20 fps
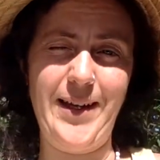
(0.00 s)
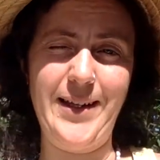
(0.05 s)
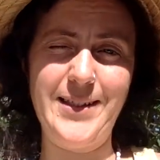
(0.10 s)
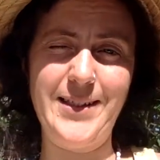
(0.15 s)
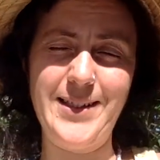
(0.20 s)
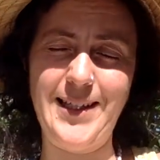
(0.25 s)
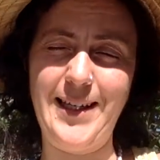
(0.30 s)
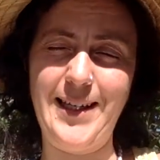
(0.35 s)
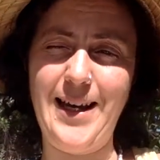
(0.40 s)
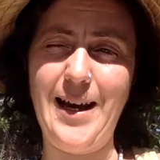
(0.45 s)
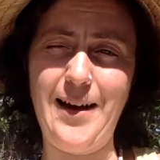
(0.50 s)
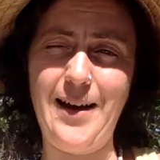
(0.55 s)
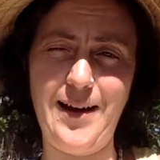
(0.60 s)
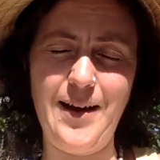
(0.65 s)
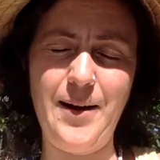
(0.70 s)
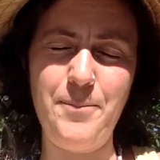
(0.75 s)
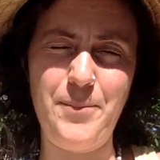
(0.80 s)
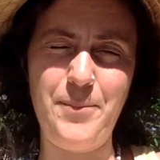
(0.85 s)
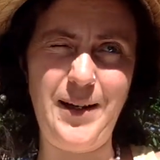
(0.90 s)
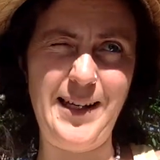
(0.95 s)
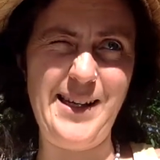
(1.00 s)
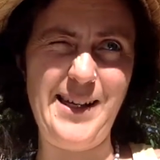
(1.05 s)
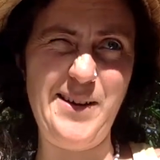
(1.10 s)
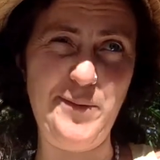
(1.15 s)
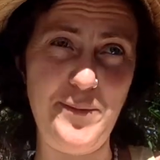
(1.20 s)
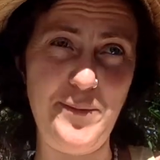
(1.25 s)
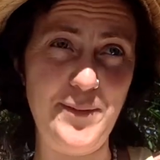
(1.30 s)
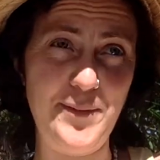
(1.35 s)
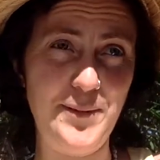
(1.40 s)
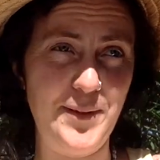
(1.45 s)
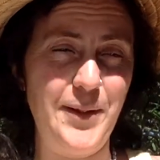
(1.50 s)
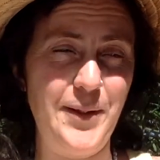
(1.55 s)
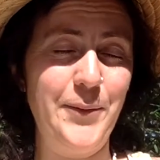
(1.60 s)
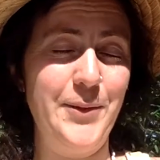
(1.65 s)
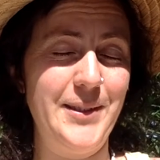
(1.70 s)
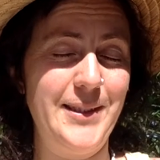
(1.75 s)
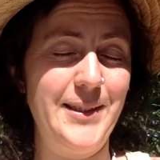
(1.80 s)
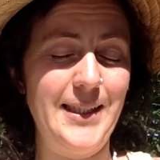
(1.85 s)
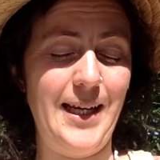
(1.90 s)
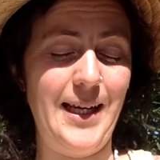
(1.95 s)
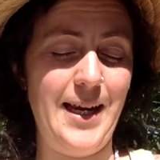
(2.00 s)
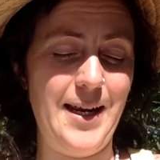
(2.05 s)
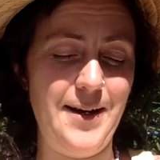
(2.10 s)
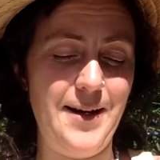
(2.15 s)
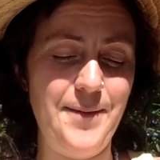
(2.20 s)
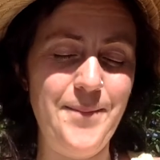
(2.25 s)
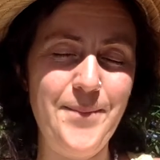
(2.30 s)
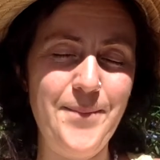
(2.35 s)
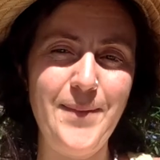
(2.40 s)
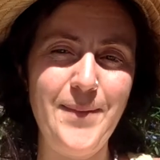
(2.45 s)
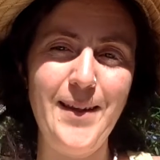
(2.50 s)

actually, I believe it was saying.